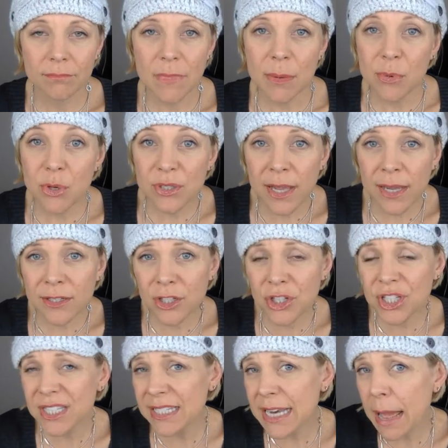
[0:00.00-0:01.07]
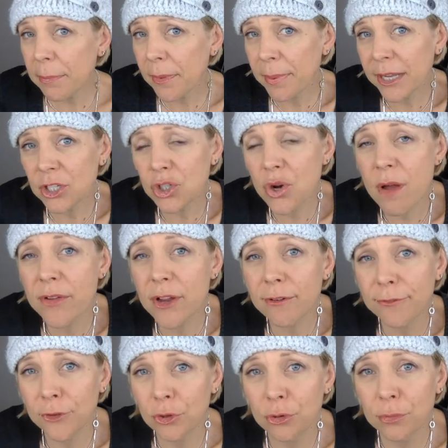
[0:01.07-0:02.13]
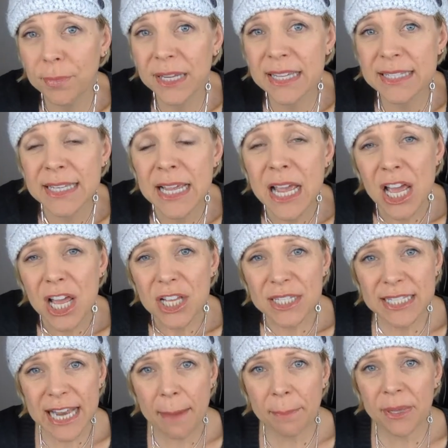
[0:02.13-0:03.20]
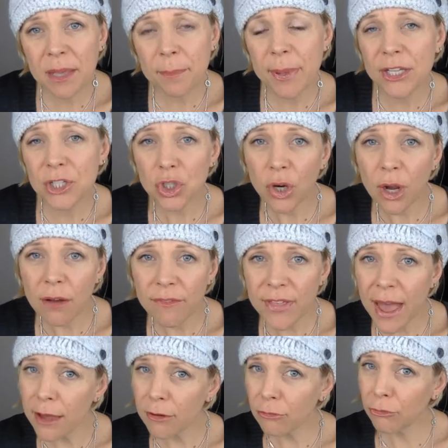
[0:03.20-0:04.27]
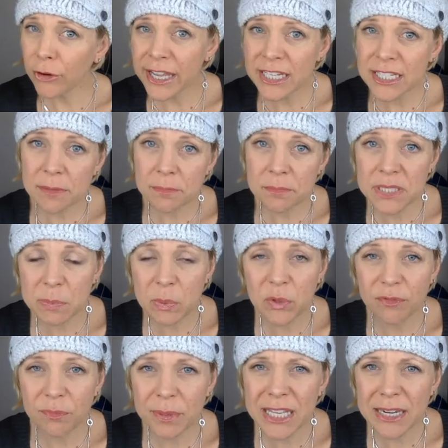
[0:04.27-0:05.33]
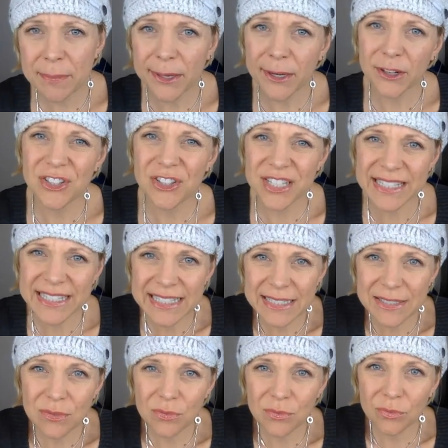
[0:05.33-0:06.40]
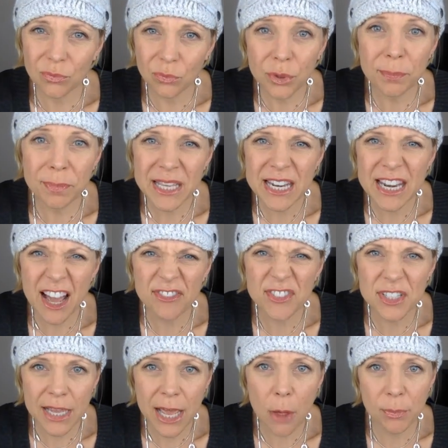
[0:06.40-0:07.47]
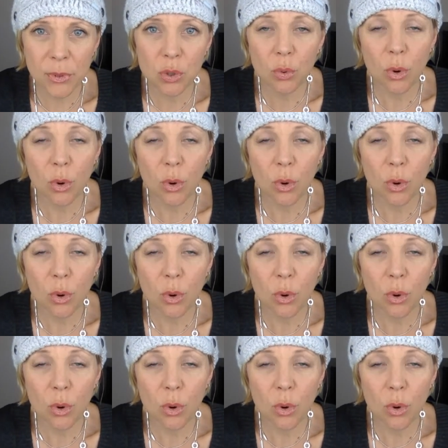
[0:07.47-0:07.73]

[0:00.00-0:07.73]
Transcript: Maybe you decide to just snap a picture of your food because snapping a picture of that random spoon of peanut butter just would be enough to help